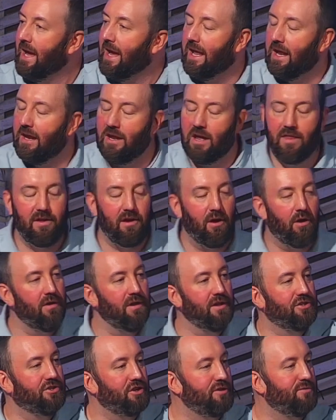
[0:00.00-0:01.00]
And the
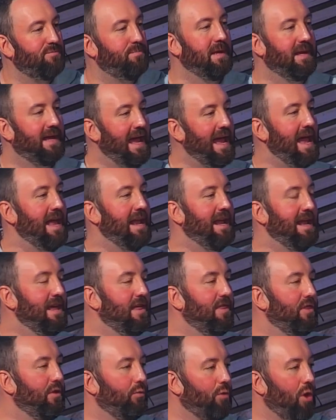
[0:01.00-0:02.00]
early church began
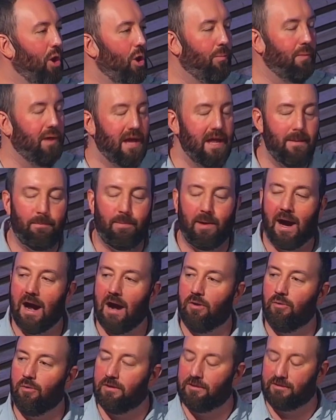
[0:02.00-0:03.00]
in the Roman
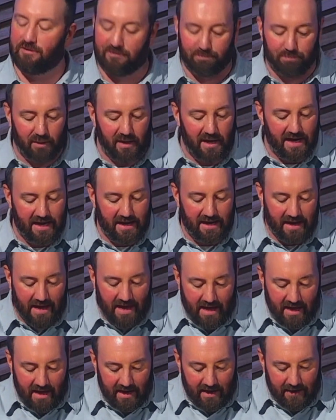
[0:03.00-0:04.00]
Empire and really spread
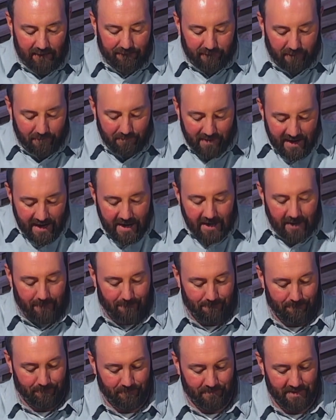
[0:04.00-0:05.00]
from
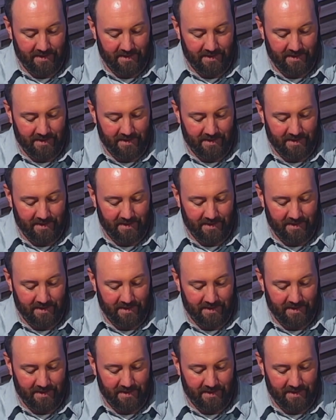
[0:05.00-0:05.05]
there.